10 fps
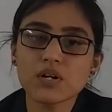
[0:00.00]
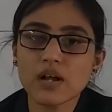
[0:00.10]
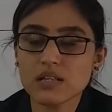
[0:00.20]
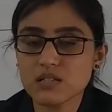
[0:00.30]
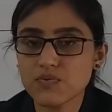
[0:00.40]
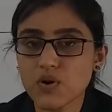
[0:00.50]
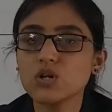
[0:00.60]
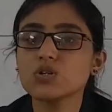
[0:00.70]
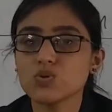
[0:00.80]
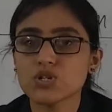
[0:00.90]

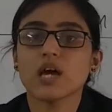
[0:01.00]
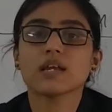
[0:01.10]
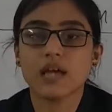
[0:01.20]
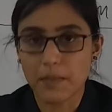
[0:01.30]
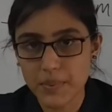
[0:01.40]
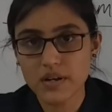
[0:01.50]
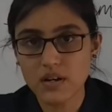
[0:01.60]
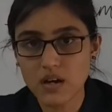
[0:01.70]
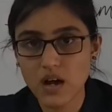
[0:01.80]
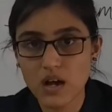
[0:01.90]
transferred to share capital
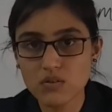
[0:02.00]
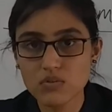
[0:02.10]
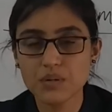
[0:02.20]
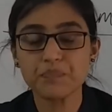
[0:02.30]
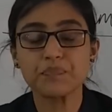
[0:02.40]
account